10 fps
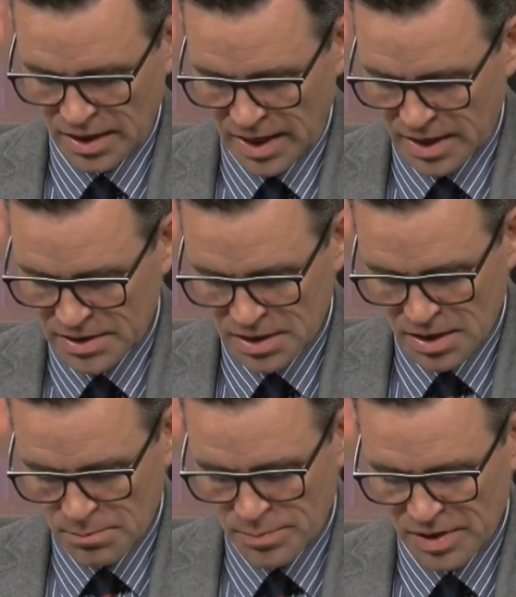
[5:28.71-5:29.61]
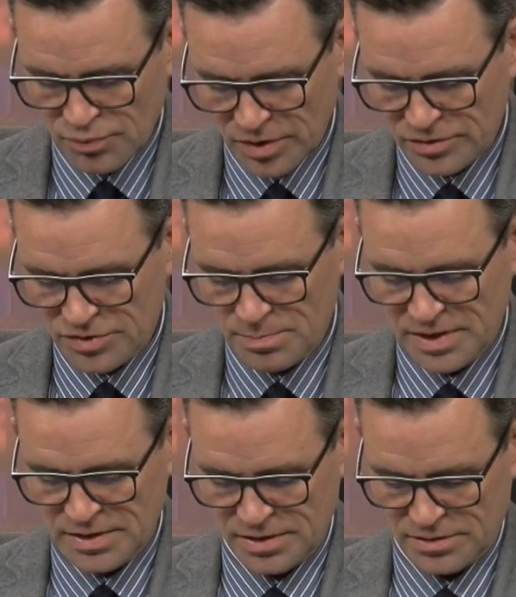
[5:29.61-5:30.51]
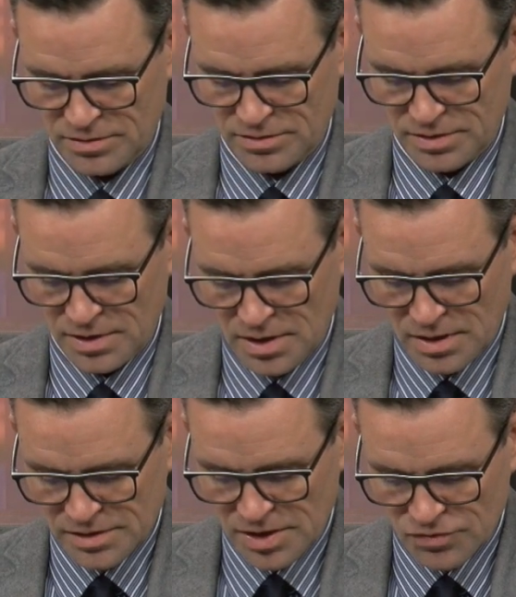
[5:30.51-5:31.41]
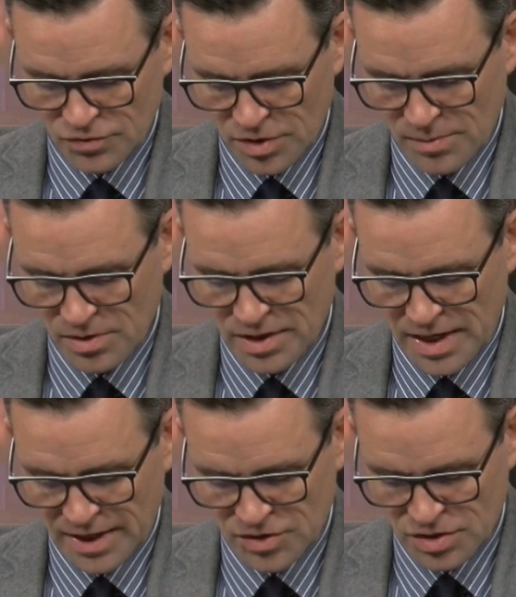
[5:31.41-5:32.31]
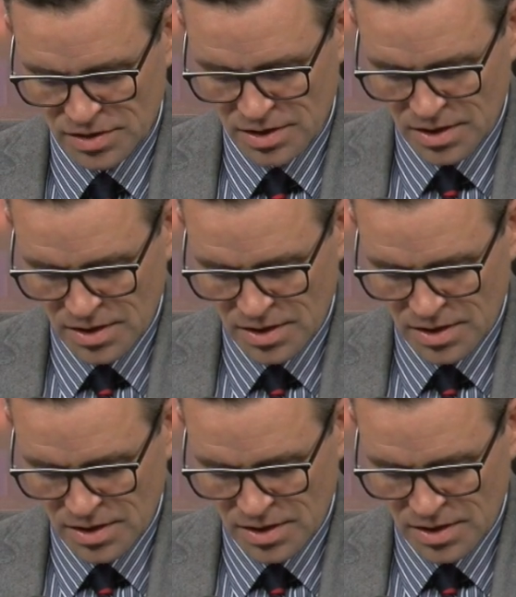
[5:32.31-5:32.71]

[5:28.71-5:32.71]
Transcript: at Big Brothers Big Sisters, Central Community Action,